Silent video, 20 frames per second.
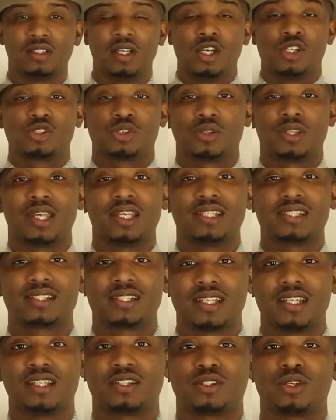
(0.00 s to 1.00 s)
So that is
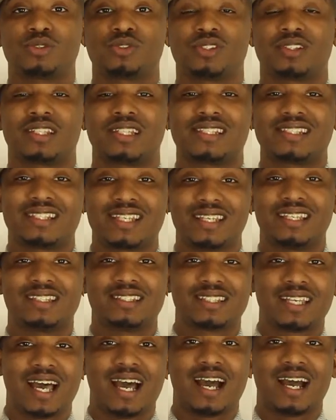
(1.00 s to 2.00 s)
it. Those are the 10
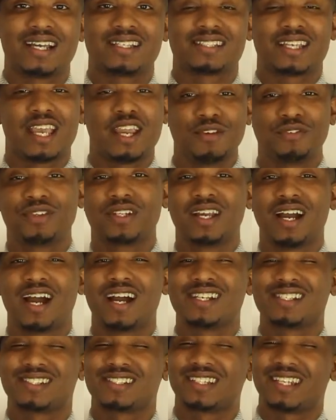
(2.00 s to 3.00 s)
ties every
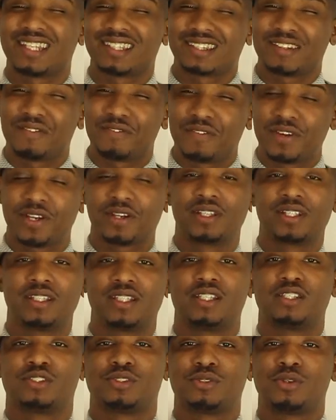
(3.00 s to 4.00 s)
guy should at the very
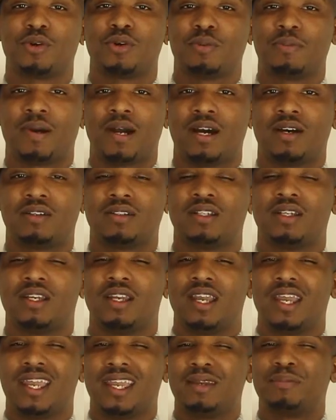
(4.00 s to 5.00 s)
least know about
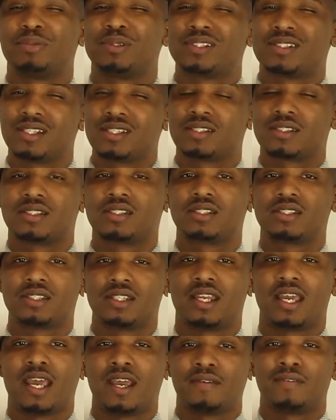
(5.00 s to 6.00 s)
and potentially should
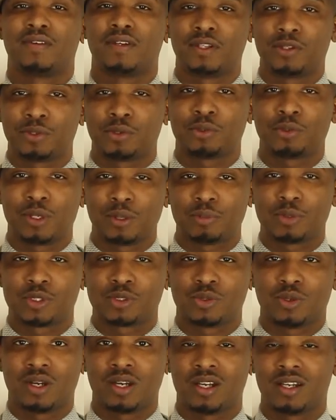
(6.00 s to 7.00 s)
have in their
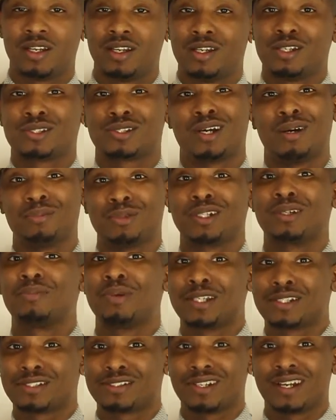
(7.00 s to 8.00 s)
repertoire. So I'm gonna
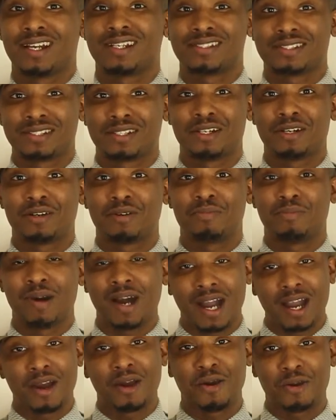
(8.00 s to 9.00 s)
make sure I tell
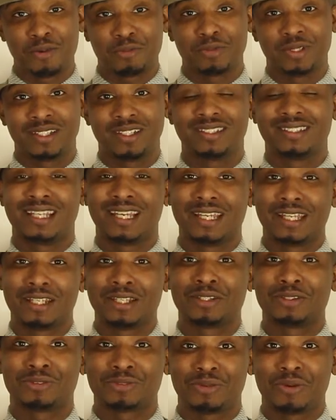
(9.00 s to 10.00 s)
my homie that he
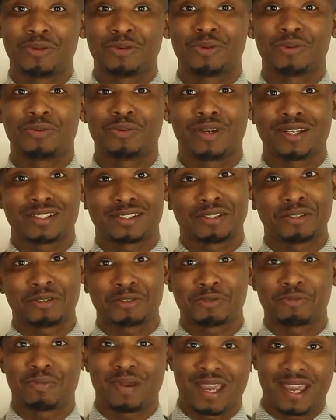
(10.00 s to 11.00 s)
can throw the rest of
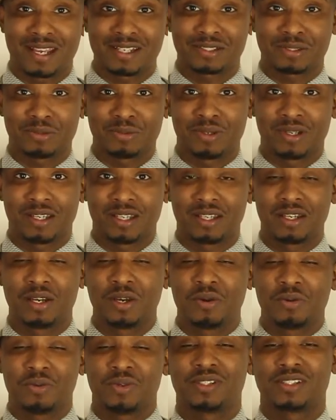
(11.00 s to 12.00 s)
those bags away
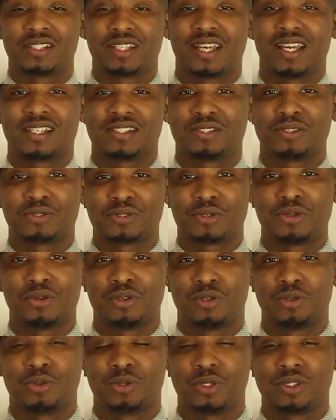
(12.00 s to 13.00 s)
once he has those
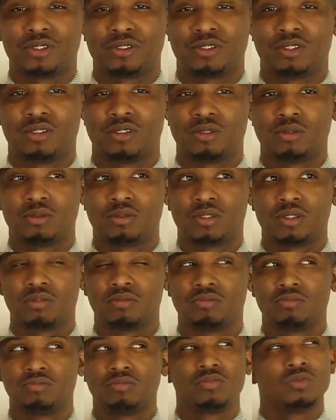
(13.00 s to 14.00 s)
core wardrobes,
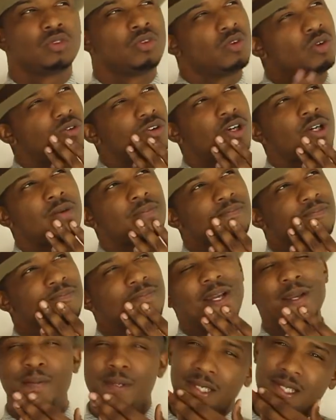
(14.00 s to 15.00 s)
or
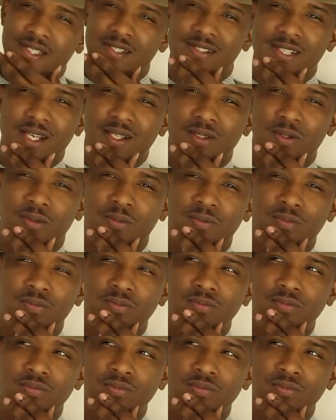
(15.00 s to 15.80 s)
maybe he can sell them.